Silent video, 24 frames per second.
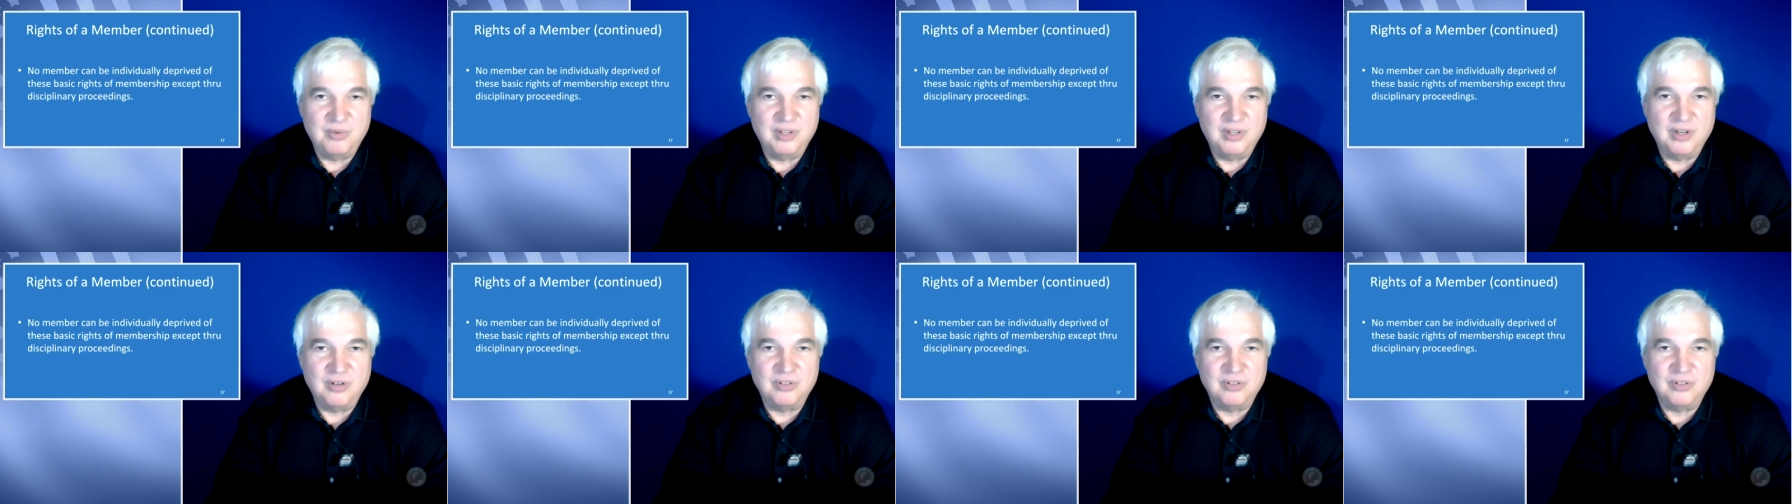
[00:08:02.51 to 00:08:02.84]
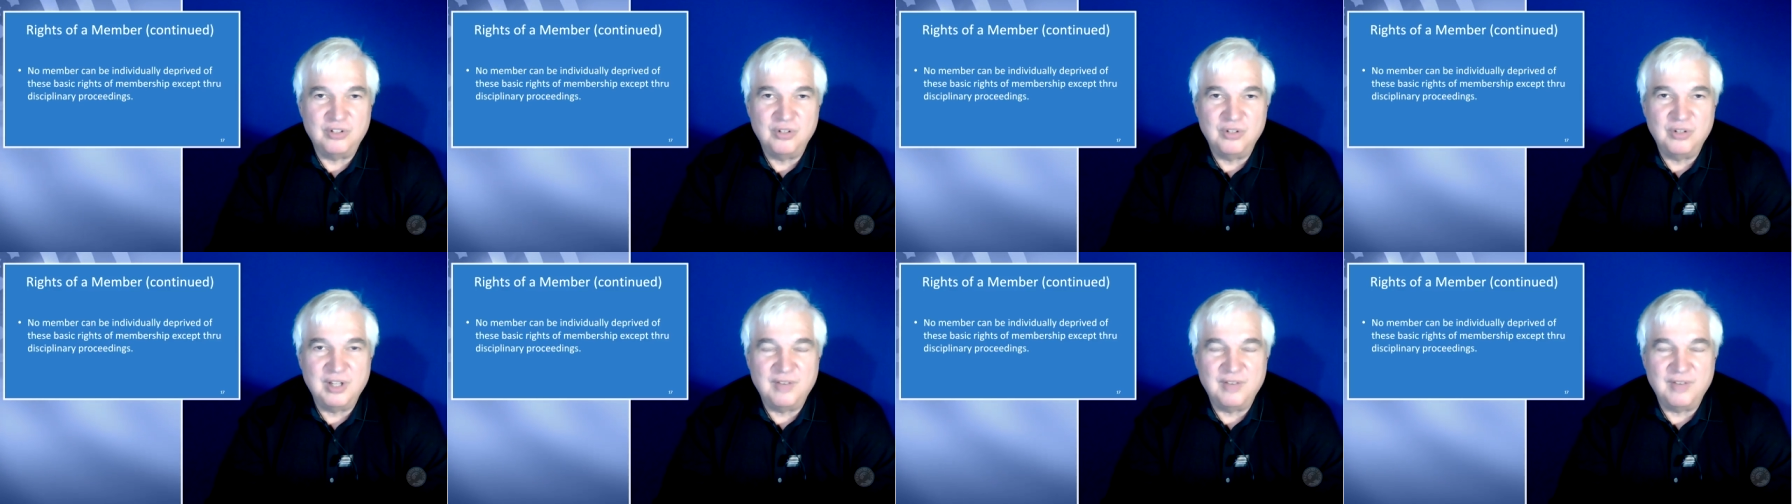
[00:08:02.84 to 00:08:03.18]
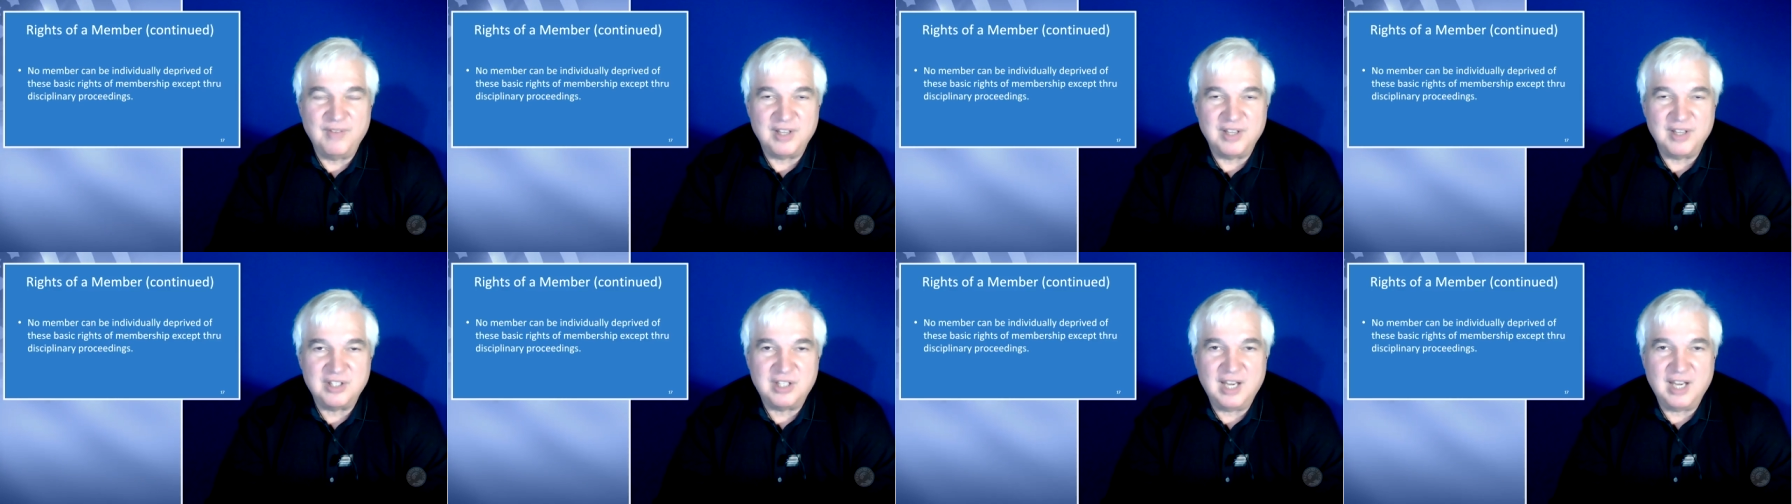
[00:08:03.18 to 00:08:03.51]
you know do the
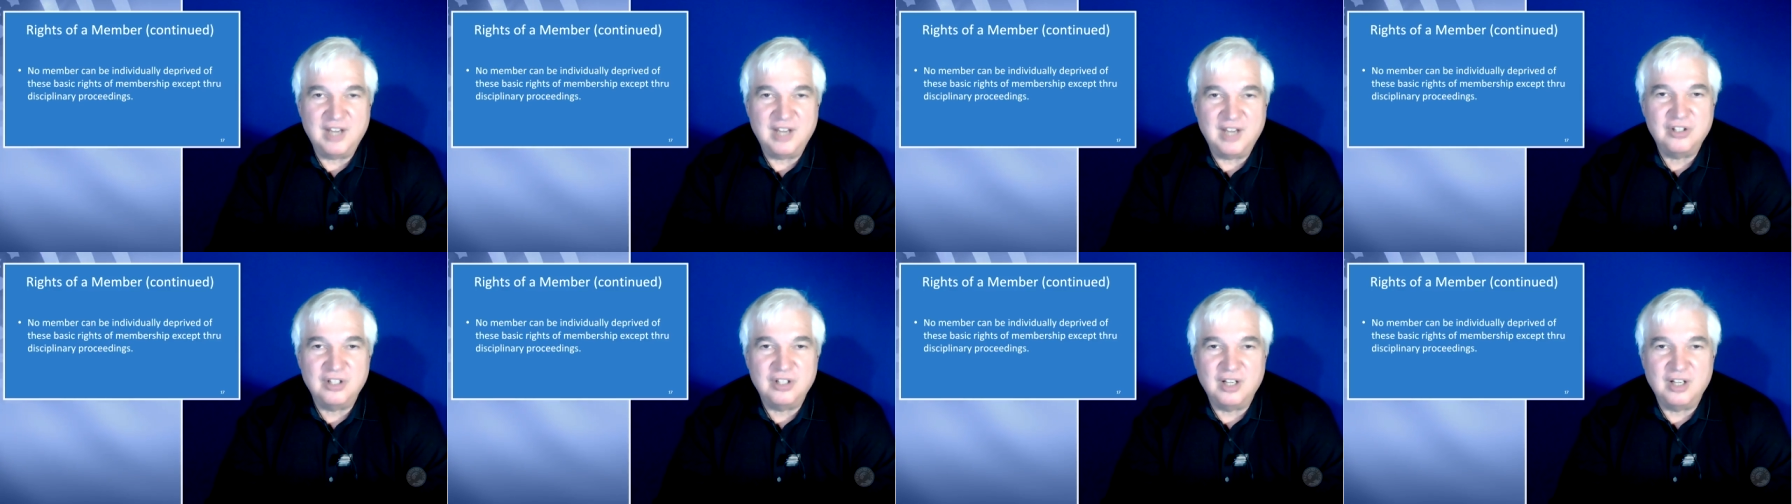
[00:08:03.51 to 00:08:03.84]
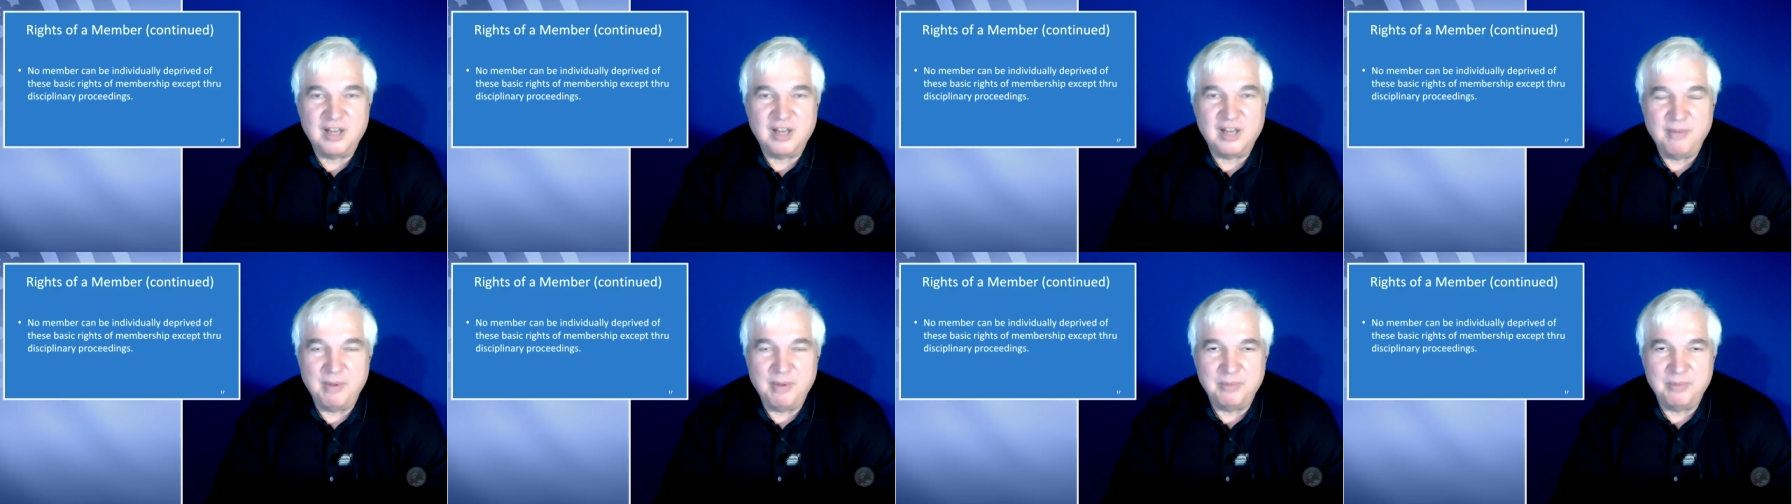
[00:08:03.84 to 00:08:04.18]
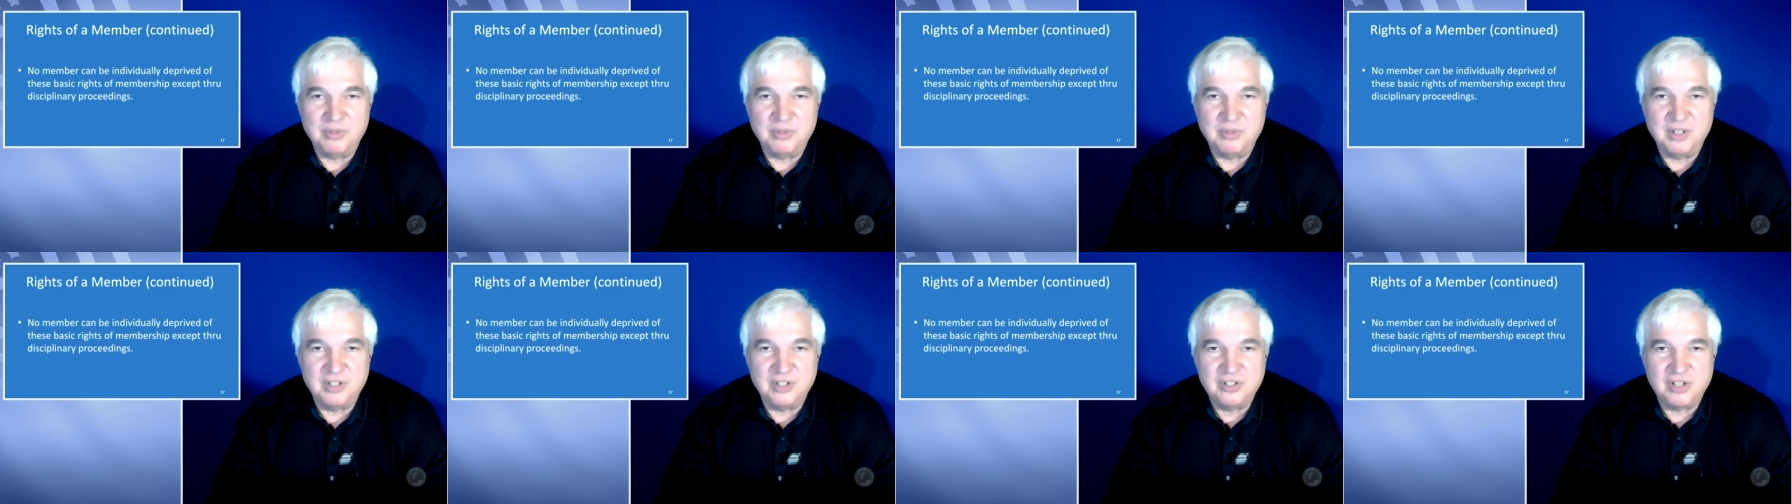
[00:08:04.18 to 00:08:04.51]
investigation and come up
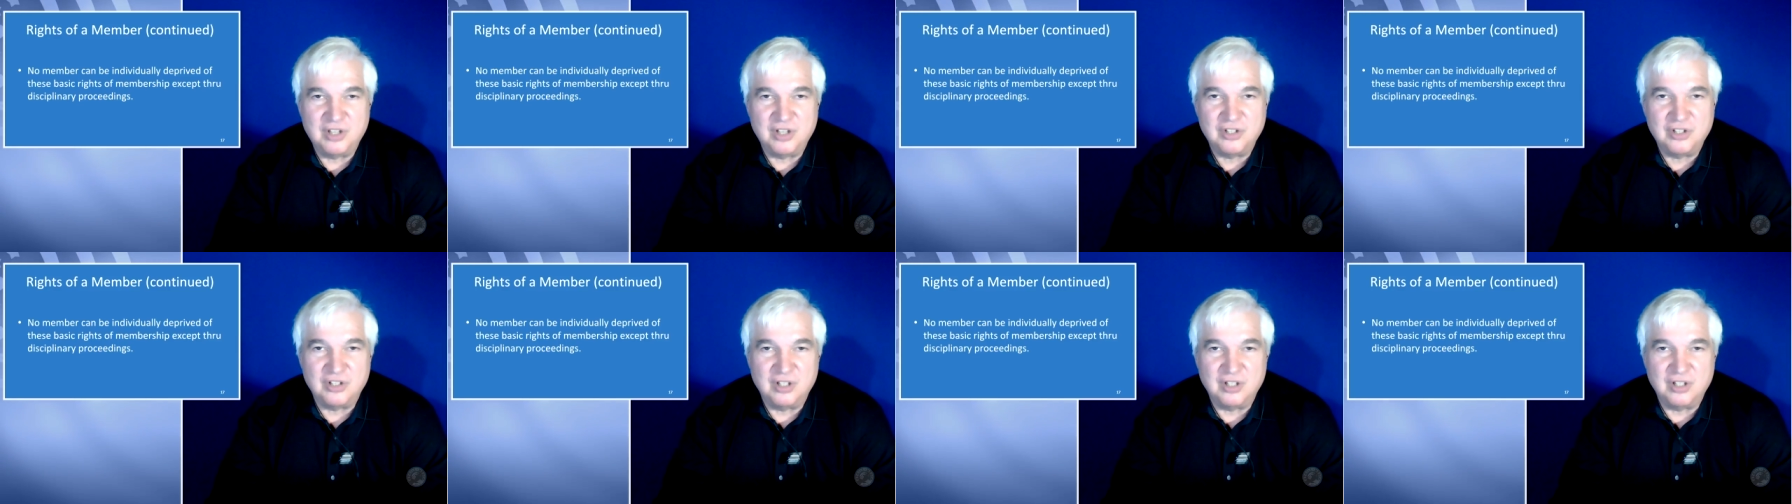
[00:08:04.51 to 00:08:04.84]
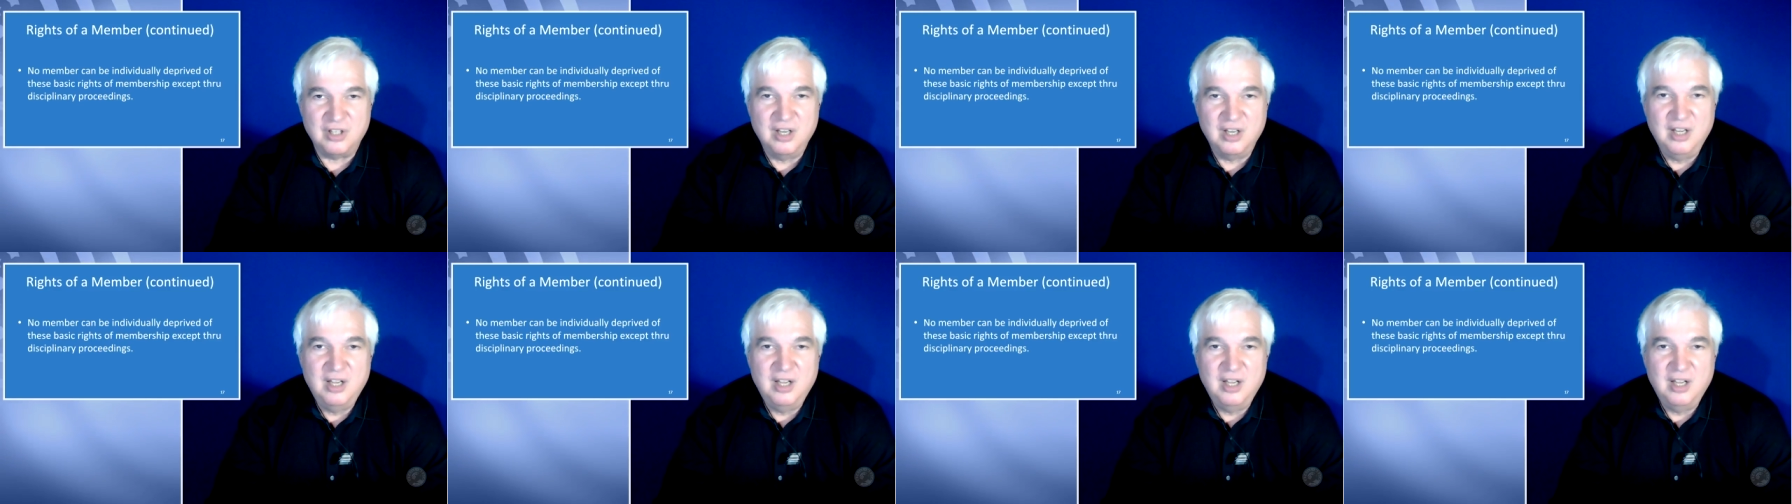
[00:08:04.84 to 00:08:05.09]
to a decision,